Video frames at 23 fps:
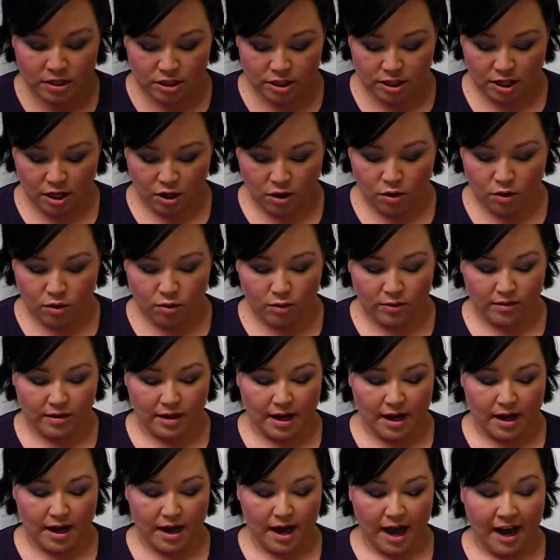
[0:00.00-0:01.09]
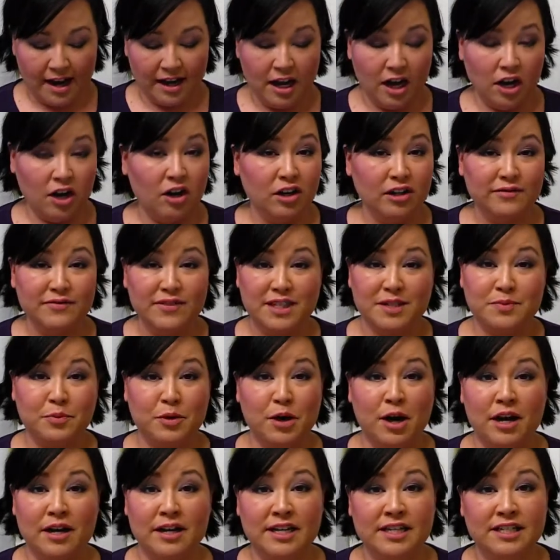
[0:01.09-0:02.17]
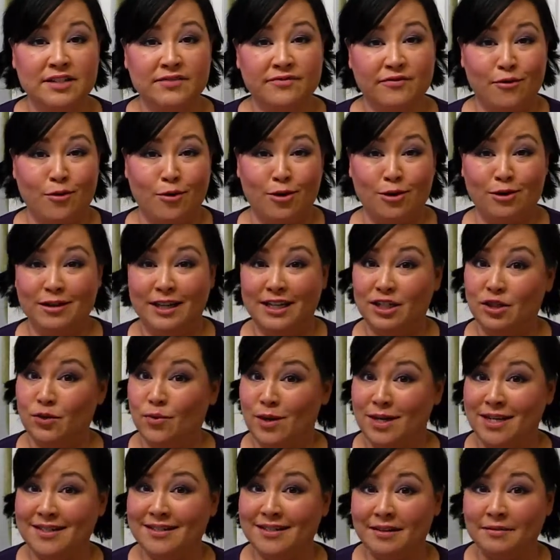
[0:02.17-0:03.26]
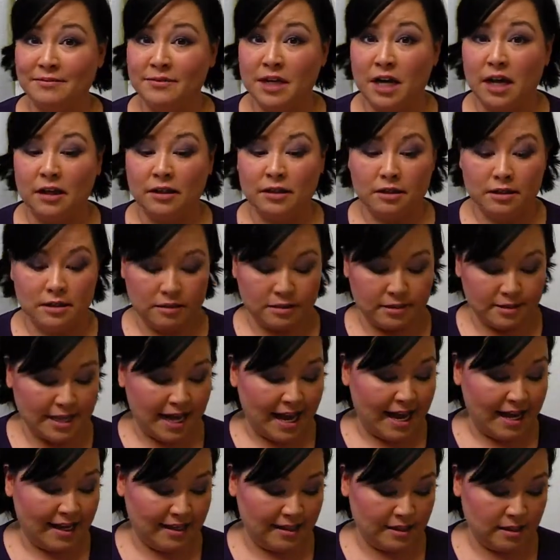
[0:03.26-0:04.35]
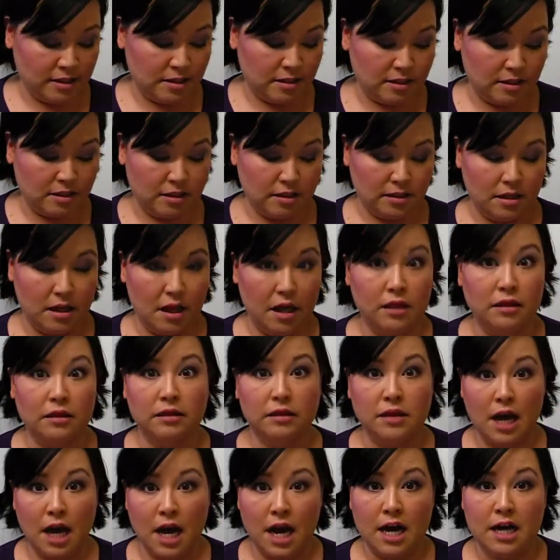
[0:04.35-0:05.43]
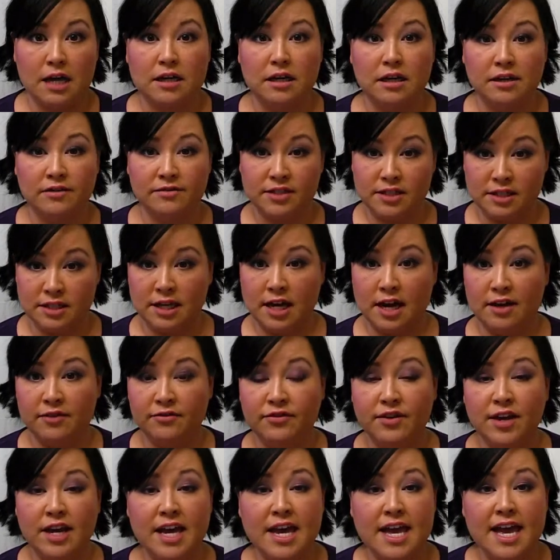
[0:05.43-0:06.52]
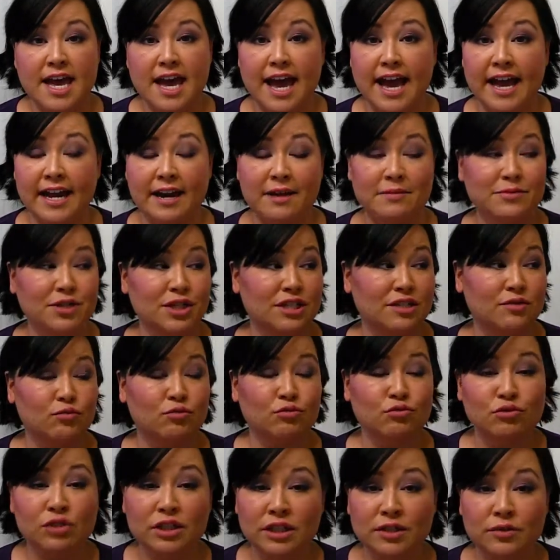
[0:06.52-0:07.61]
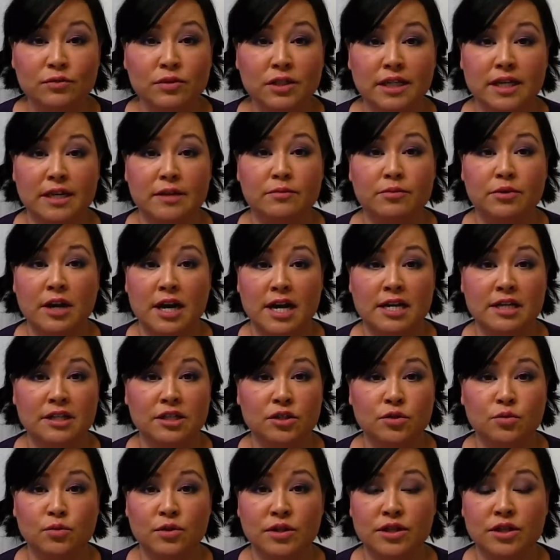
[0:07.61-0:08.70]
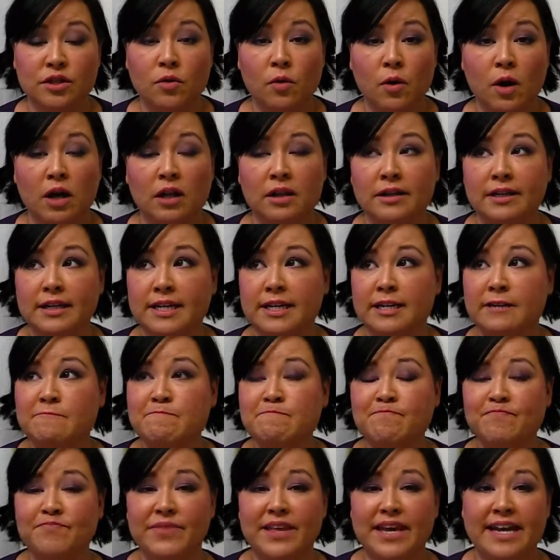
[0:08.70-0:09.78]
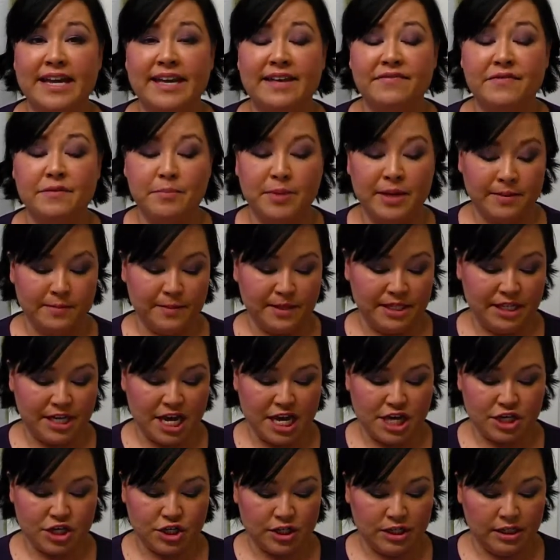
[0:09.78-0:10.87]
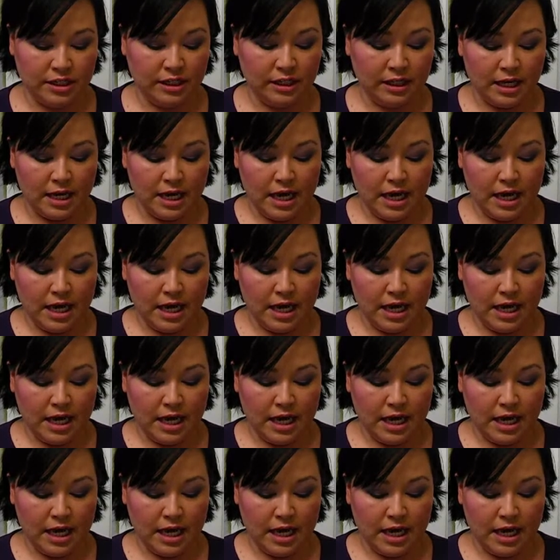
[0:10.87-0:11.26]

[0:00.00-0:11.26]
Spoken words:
So, I got all of these products for like $20-some. That is a lot of stuff, and I'm just really, really impressed with the quality and the pigmentation.